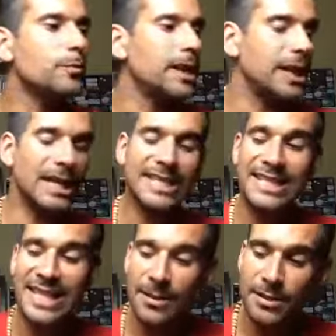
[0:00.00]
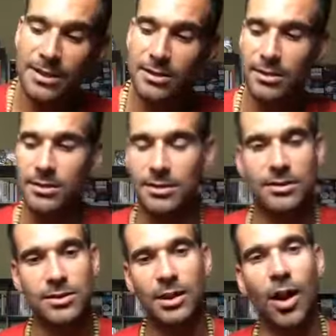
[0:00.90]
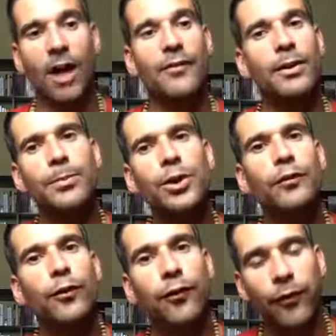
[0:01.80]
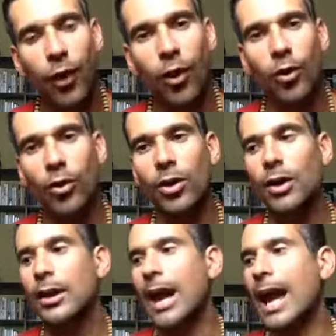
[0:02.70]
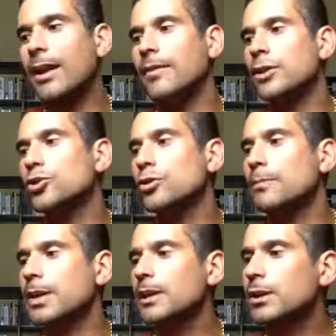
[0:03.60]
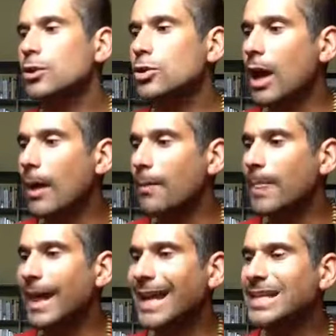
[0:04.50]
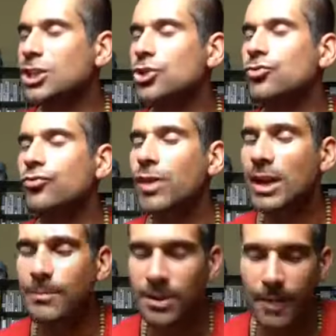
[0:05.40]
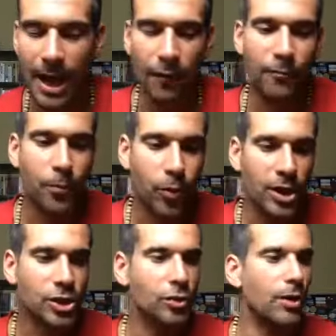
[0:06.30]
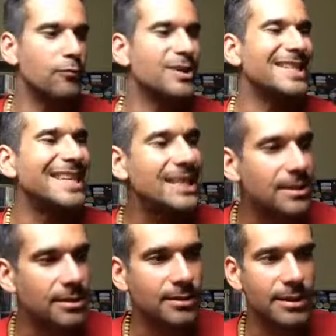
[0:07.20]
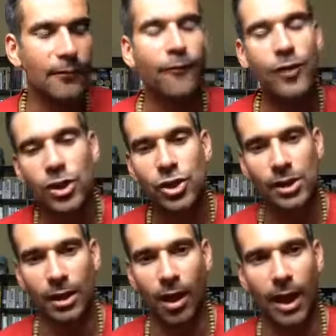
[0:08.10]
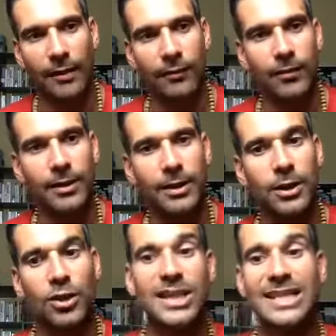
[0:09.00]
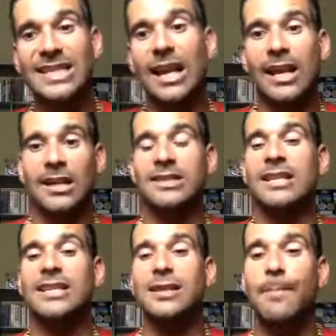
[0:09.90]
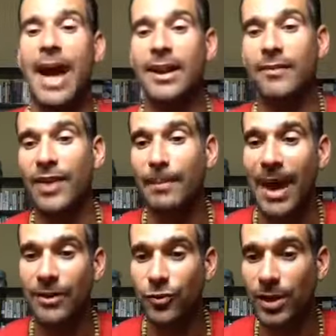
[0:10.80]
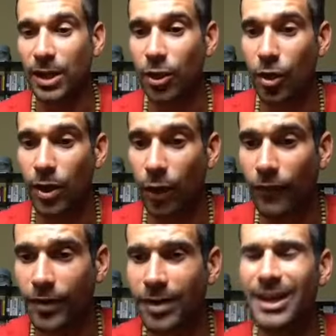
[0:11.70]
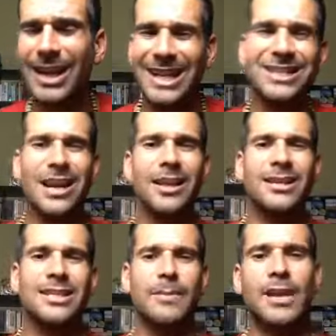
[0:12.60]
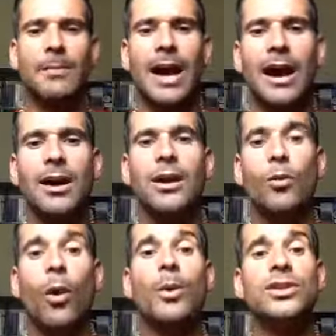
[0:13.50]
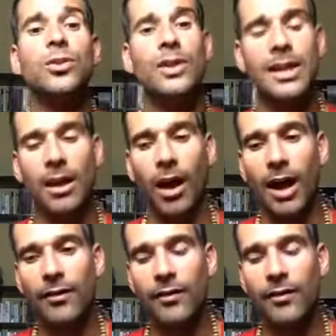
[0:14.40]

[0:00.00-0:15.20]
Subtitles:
be a seamlessness to life, a beautiful flow, and there shouldn't be extremes amount of pressure and resistance and friction in life. Because that's telling us that's a pattern. If that pattern's reoccurring often, it's telling us something about what we're doing in life.